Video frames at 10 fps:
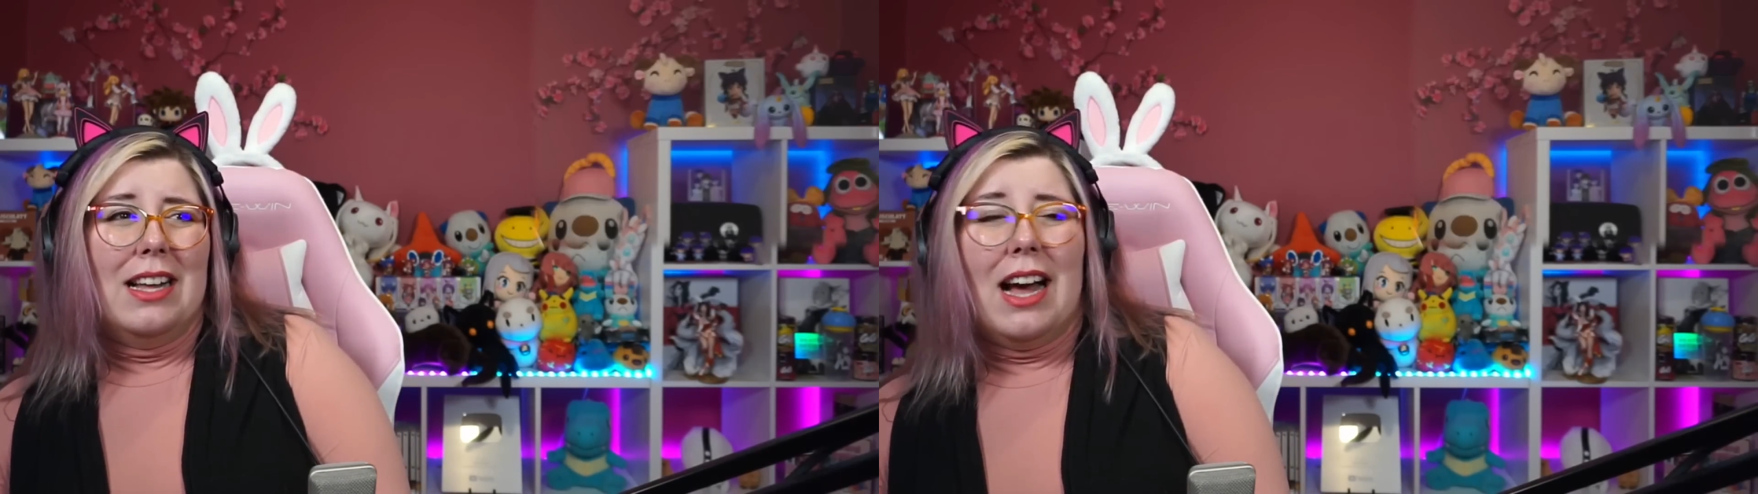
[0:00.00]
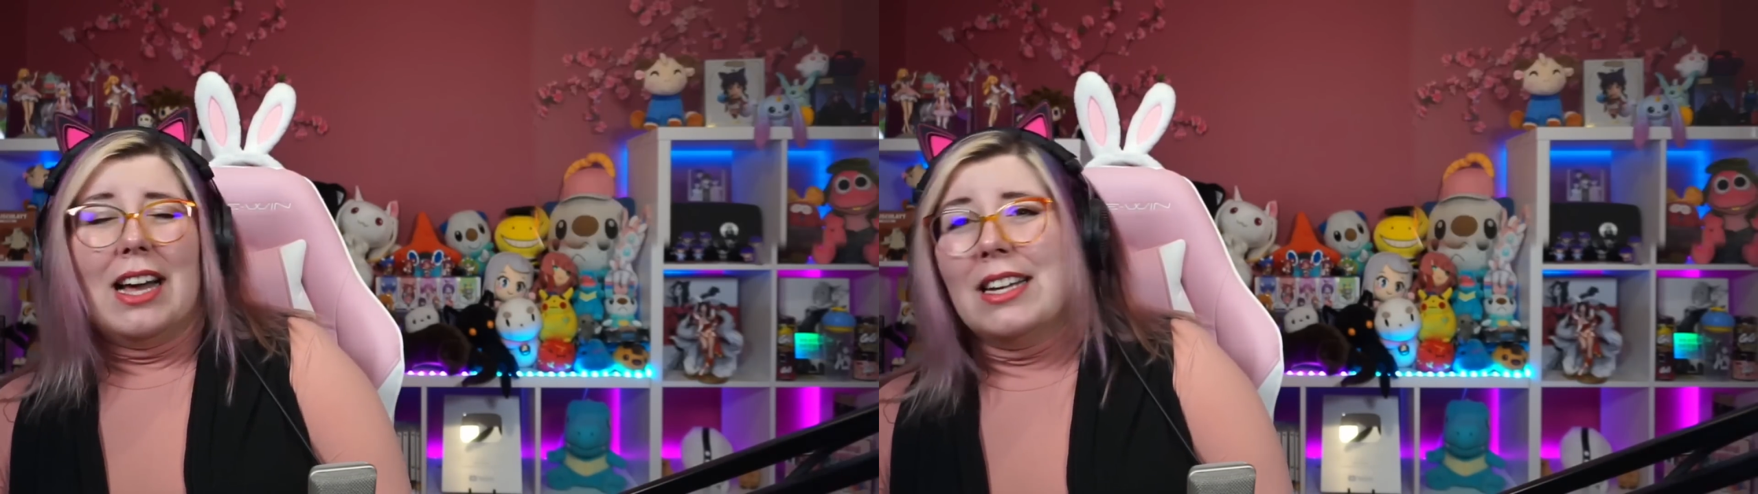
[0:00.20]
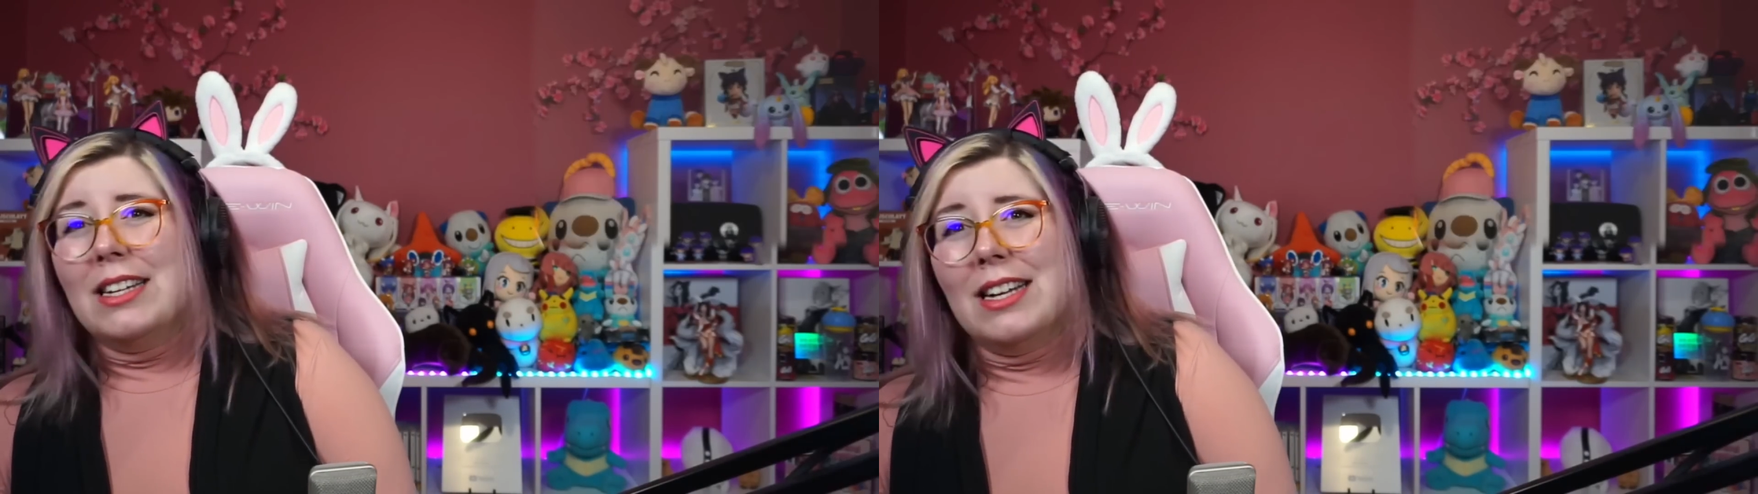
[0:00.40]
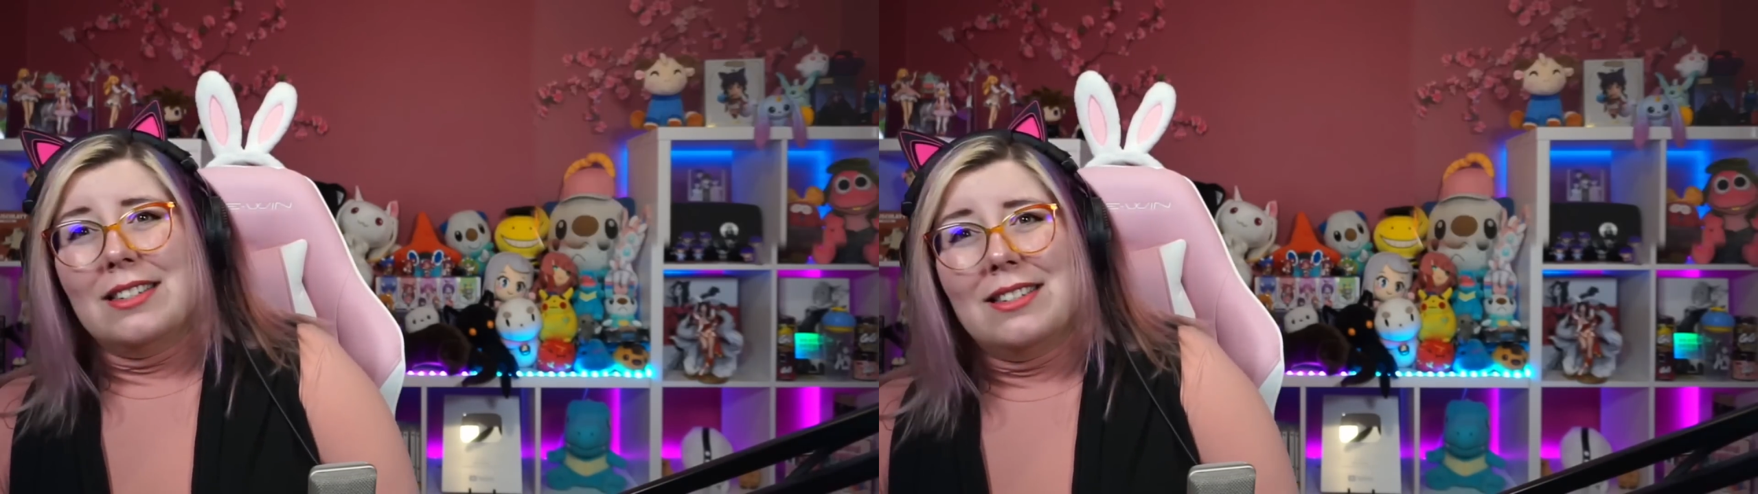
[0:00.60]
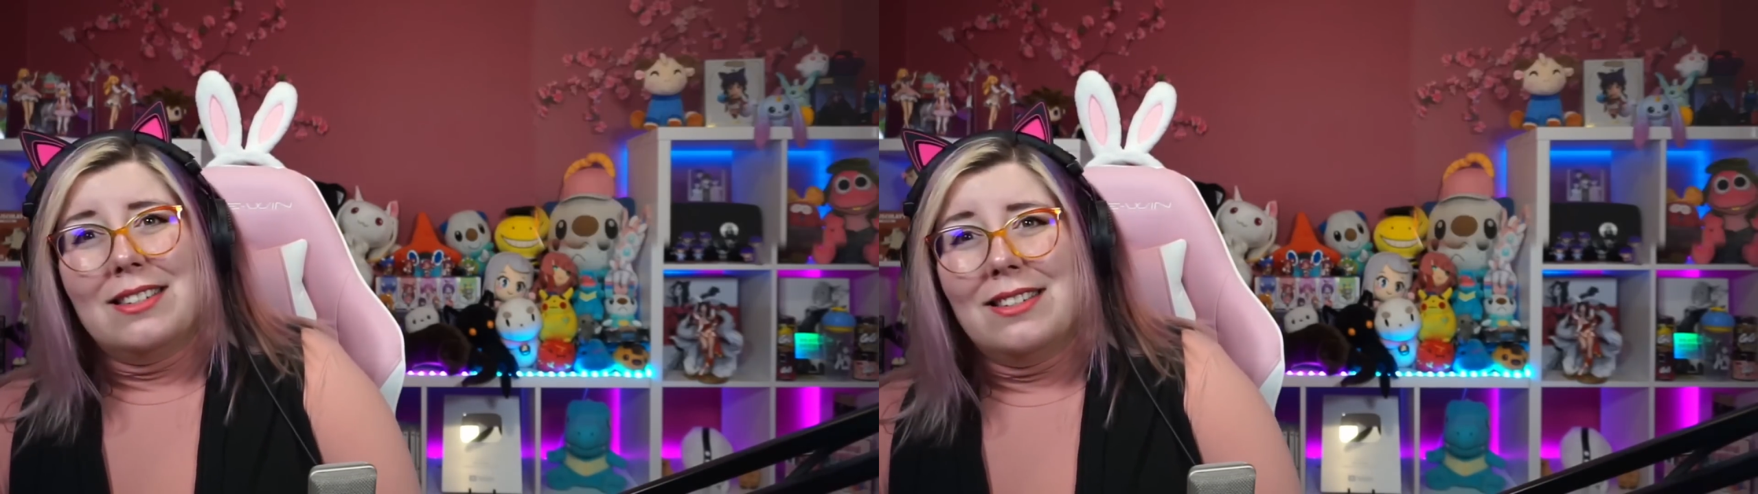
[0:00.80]
I
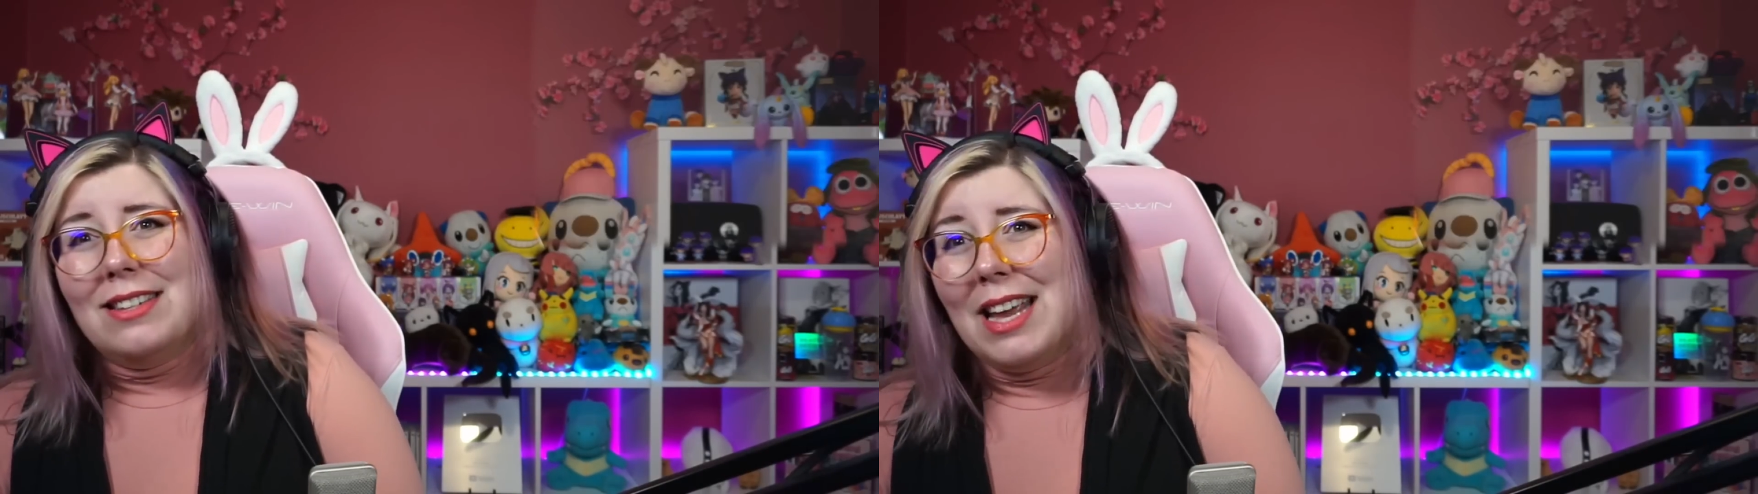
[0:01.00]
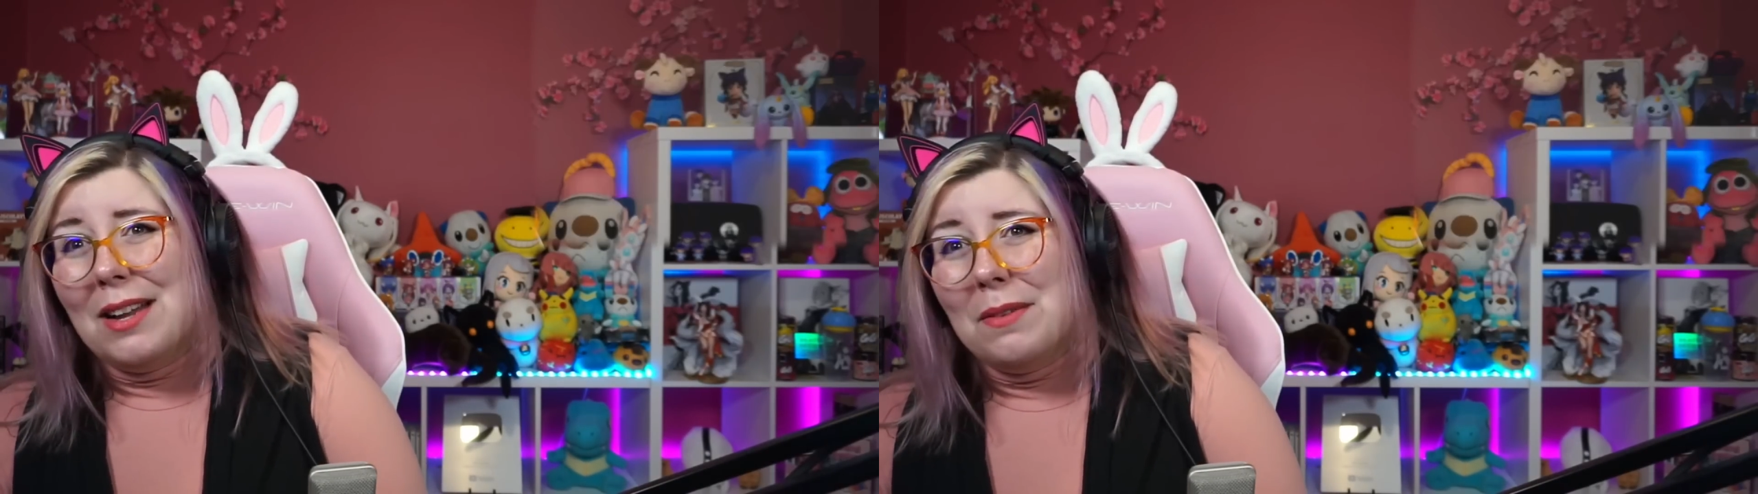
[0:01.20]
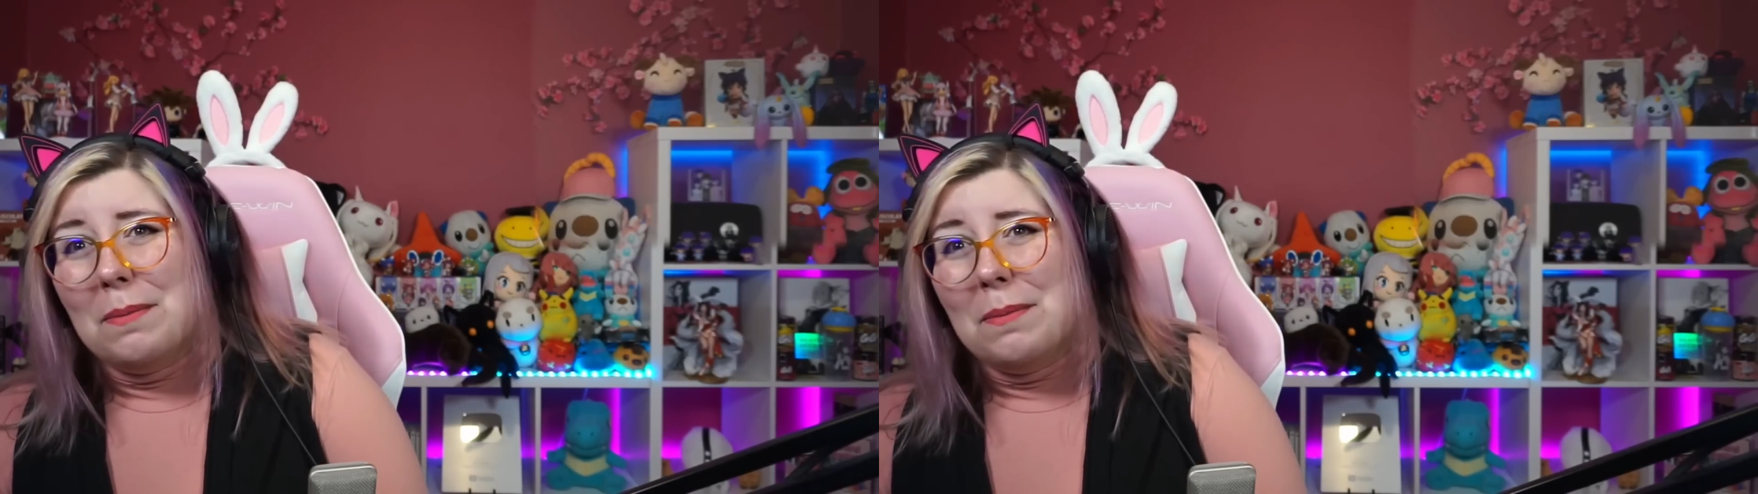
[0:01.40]
cannot stand